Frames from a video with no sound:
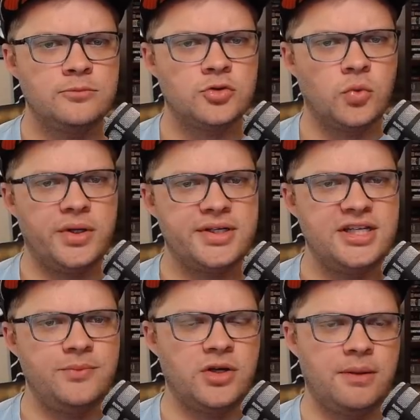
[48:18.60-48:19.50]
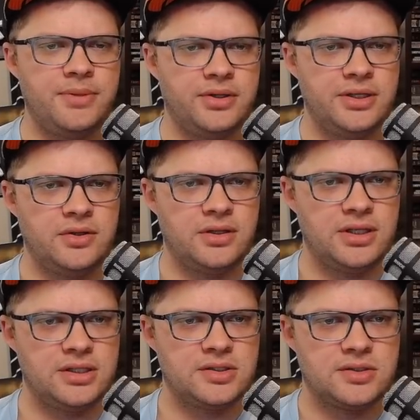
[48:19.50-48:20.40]
What team would I build out of
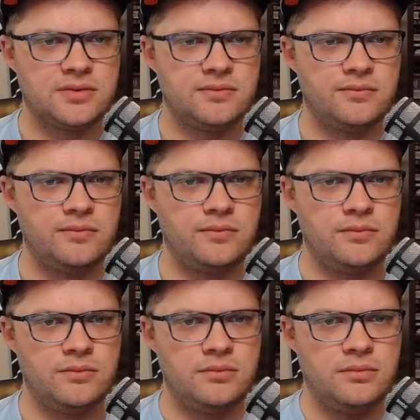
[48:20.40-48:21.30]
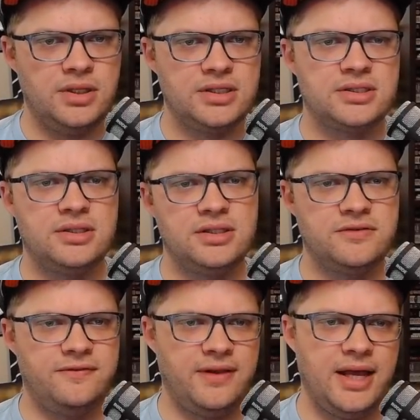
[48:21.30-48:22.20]
this? Let's
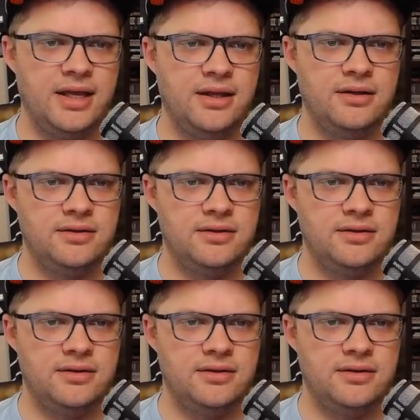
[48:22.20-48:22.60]
flag.